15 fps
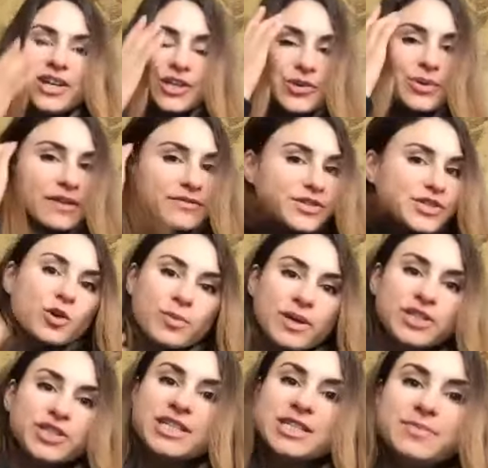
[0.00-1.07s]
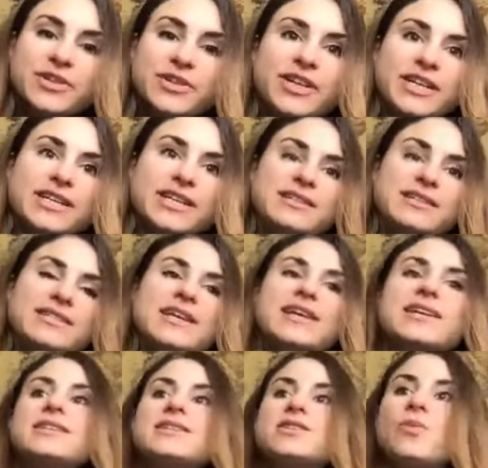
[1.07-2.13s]
you have so much experience
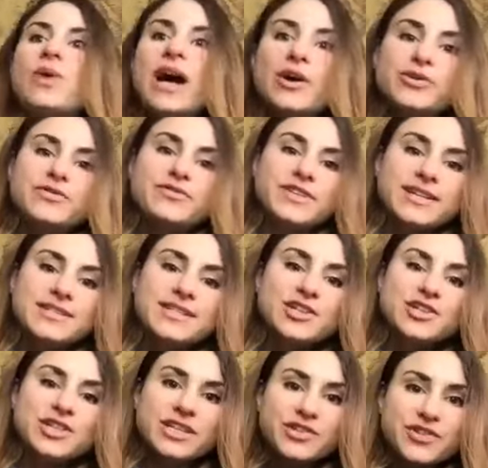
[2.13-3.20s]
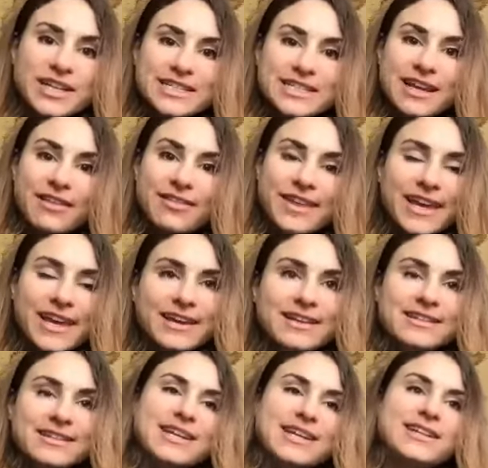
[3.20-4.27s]
and wow you've done such interesting
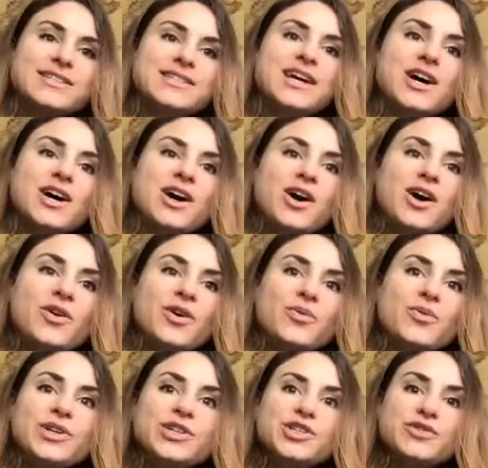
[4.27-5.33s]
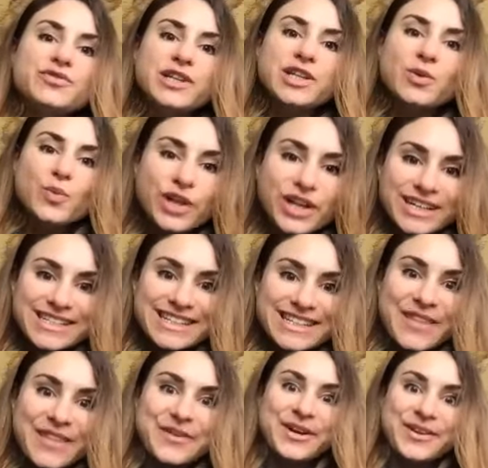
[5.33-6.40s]
things and we should really work
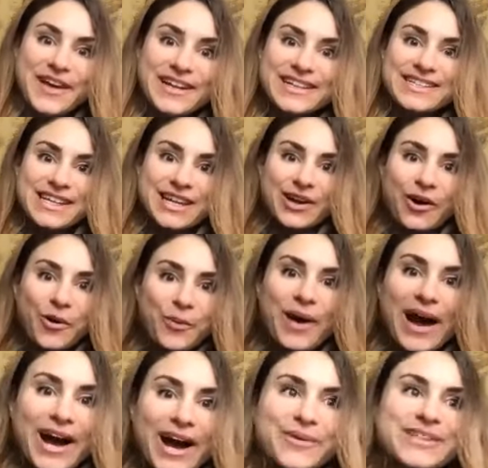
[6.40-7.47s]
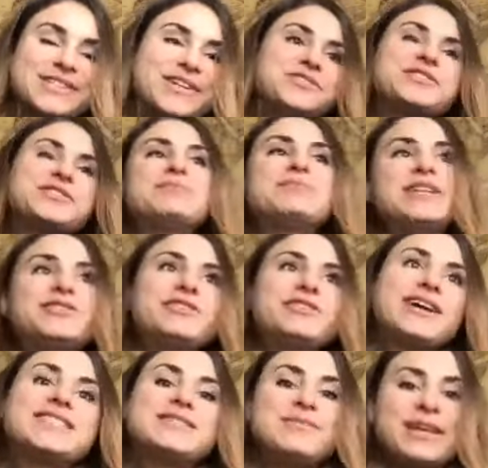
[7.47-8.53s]
together then it's like oh yes. wow it's not just me trying
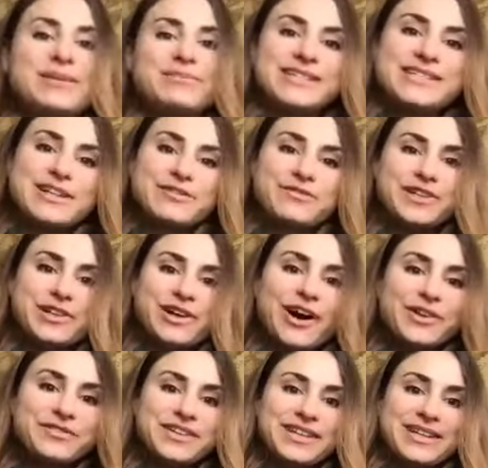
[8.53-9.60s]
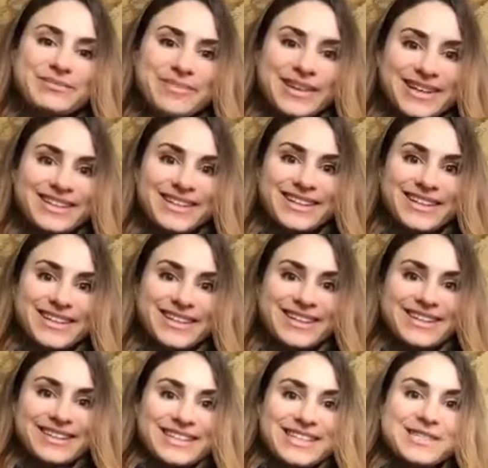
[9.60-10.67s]
to make myself feel confident but
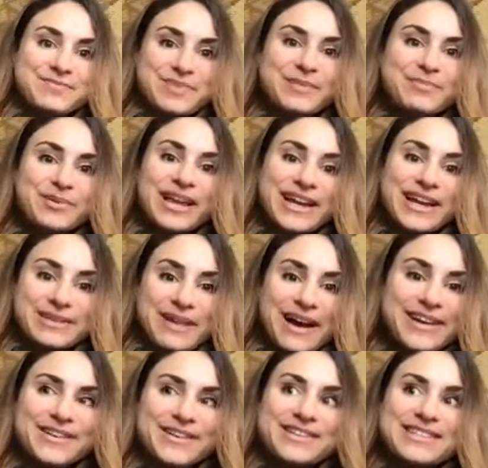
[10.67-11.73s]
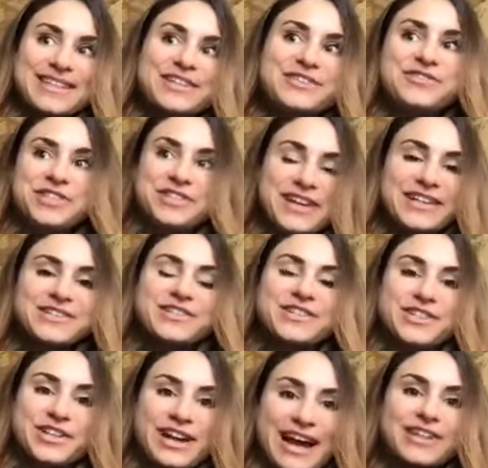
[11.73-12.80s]
these people I admire, these country directors,
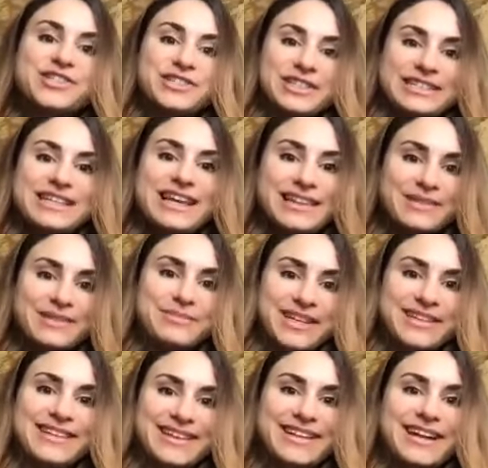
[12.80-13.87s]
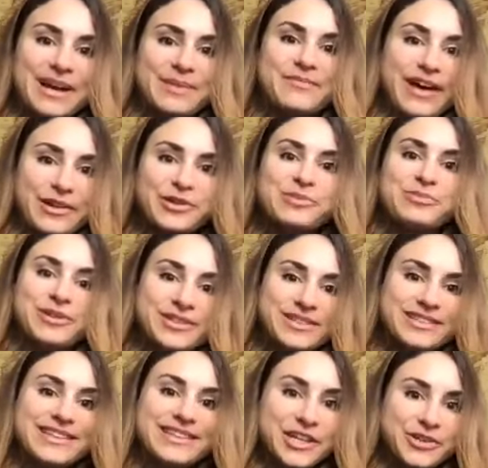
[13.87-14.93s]
are actually telling me that. Yes. I'm,
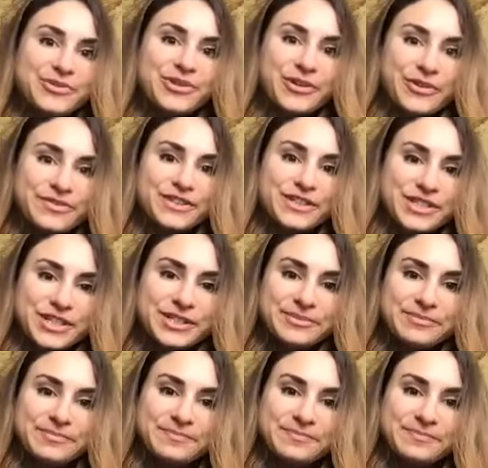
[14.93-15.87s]
then you know for sure.